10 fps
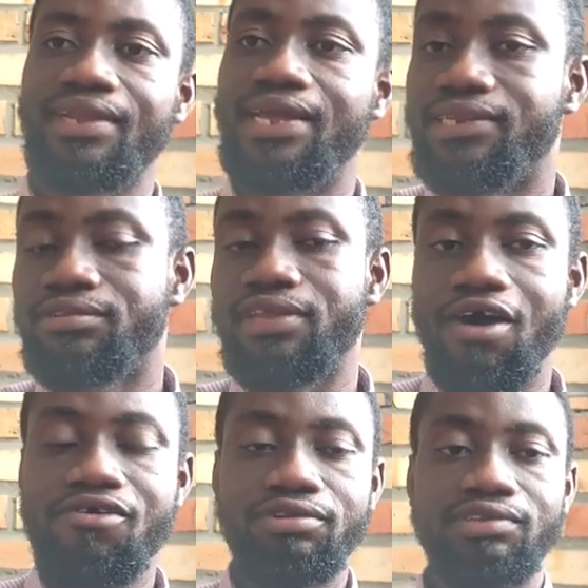and this I
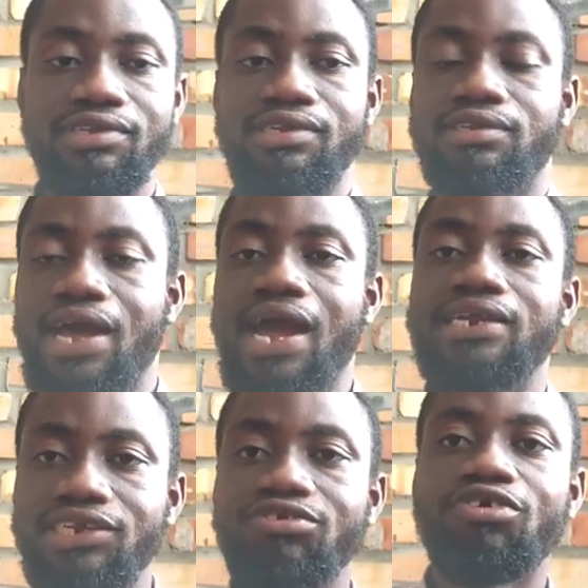always say this,
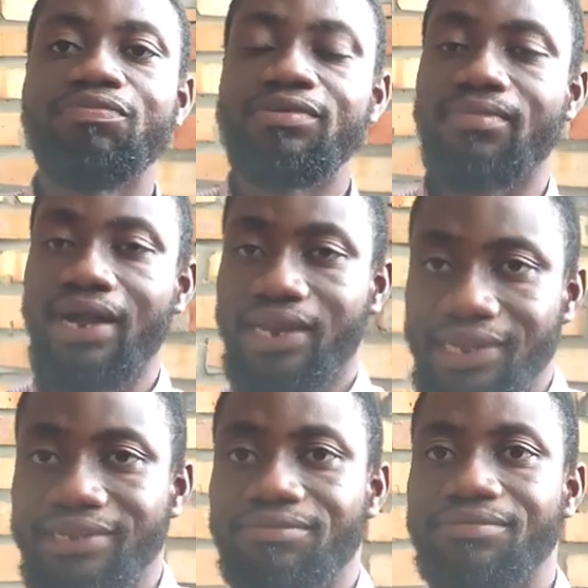had it not been
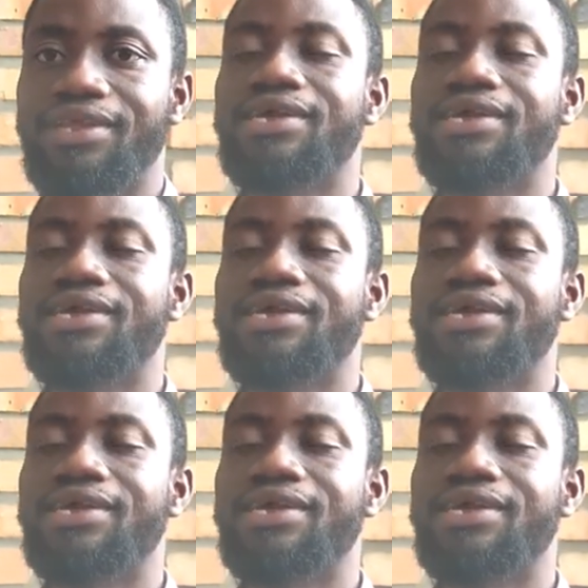Maclean,